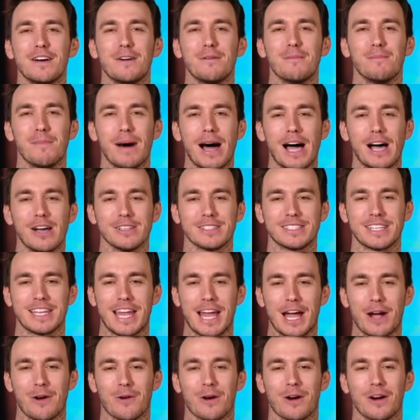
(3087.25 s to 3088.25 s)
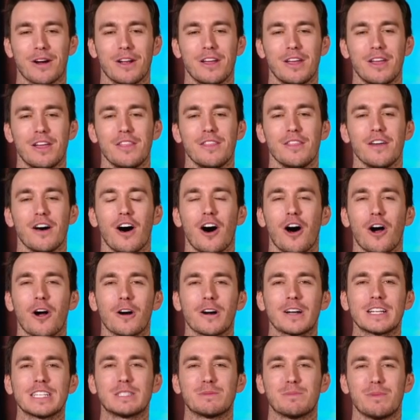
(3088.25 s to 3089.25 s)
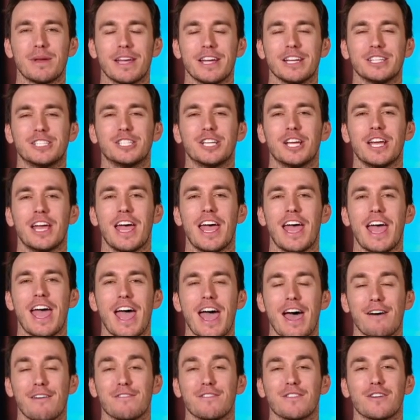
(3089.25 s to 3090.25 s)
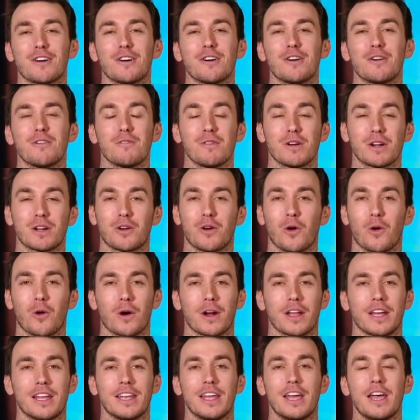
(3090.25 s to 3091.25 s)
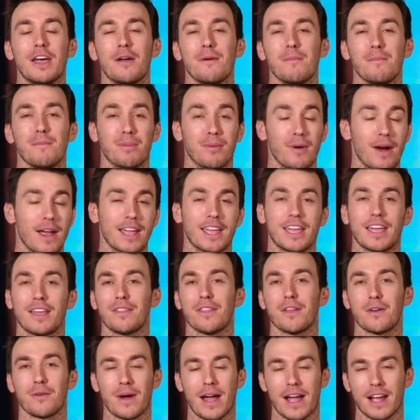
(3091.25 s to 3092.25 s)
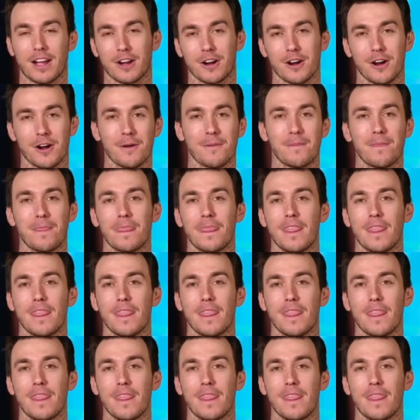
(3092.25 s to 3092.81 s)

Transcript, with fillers: miles an hour. The hardest pitch ever recorded, breaking the record.